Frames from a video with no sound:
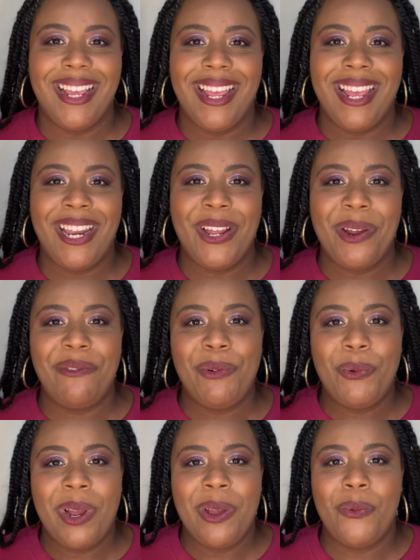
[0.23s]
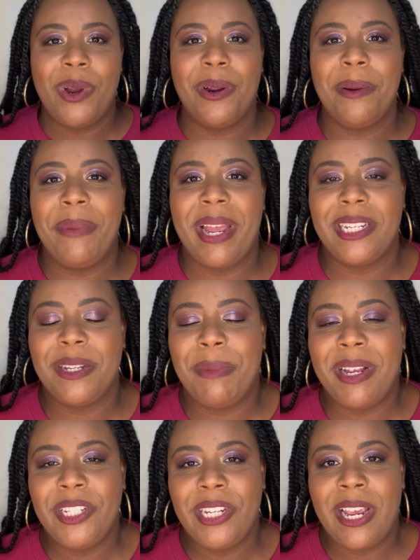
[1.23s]
Hello everyone, welcome back to my
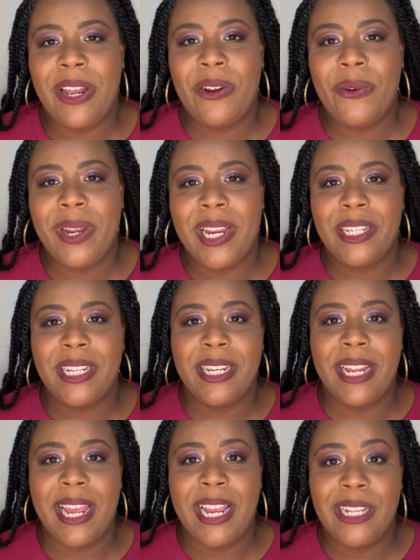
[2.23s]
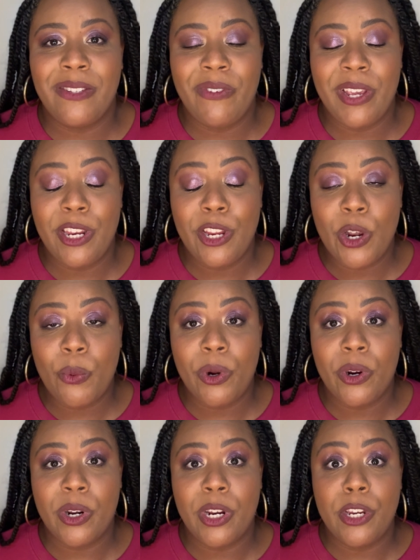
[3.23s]
channel. In today's video, we're
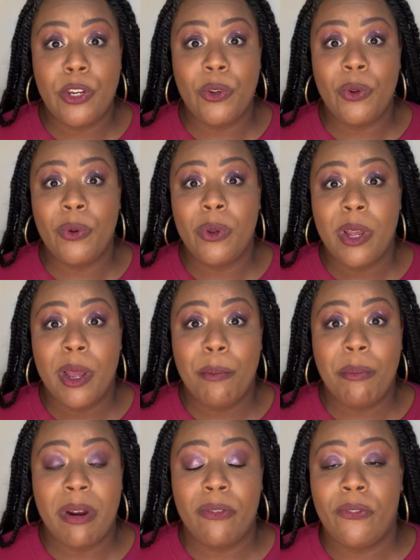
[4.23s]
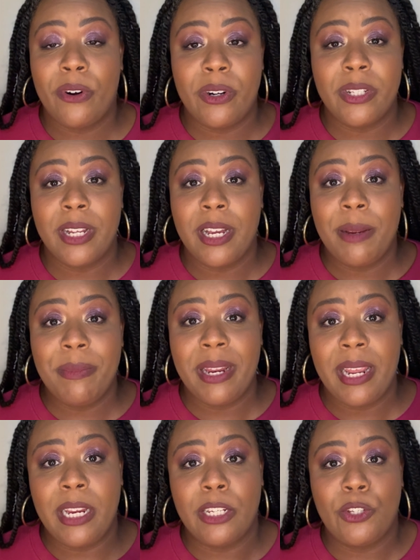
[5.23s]
going to do my first
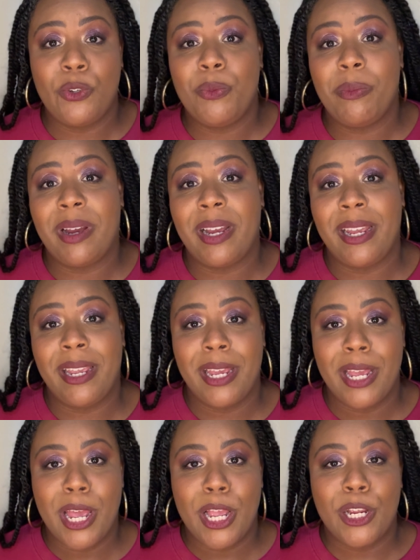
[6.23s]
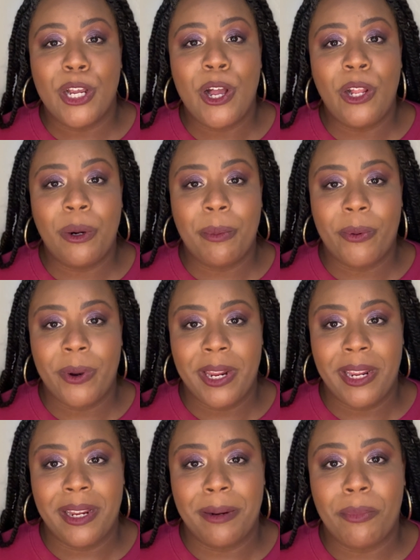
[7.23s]
update to my
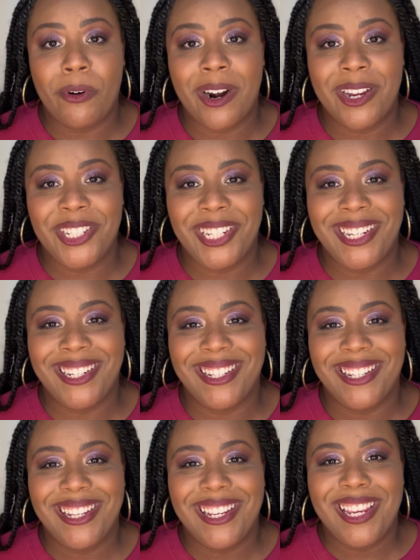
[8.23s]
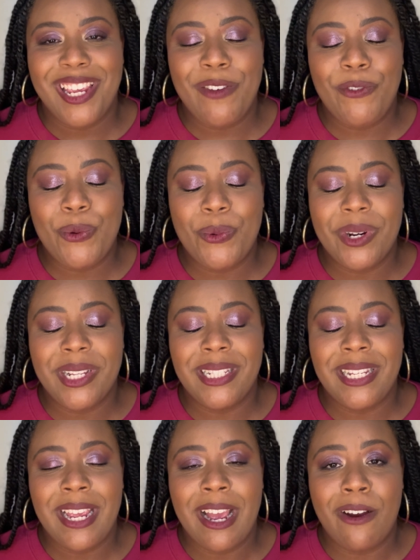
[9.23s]
Colourpan project. If you want to
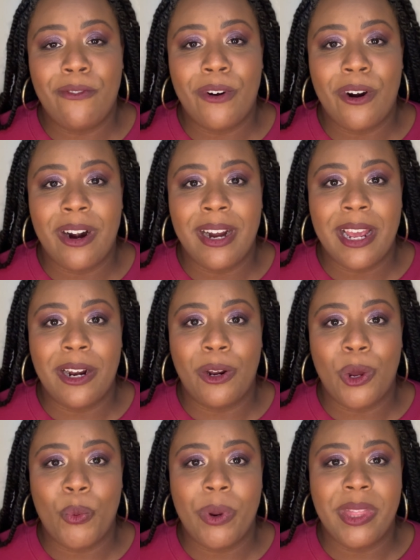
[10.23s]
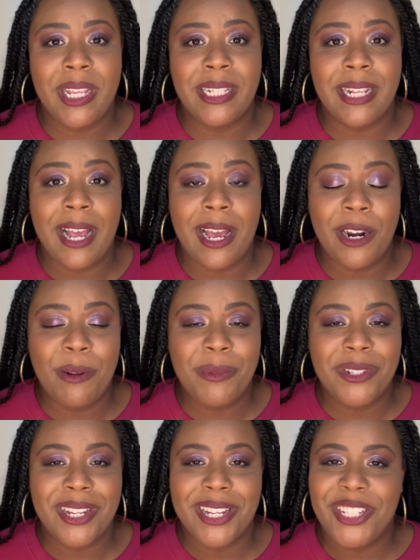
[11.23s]
see how far I got along with these
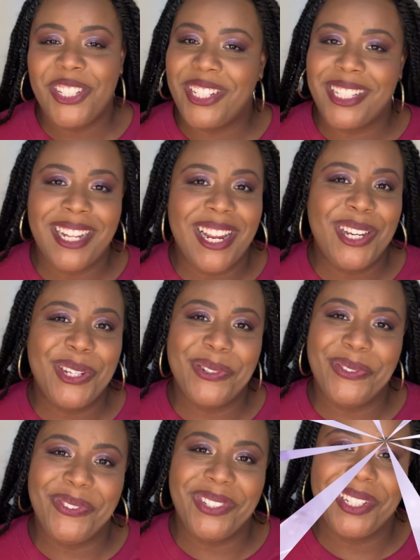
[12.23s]
items, just stay tuned.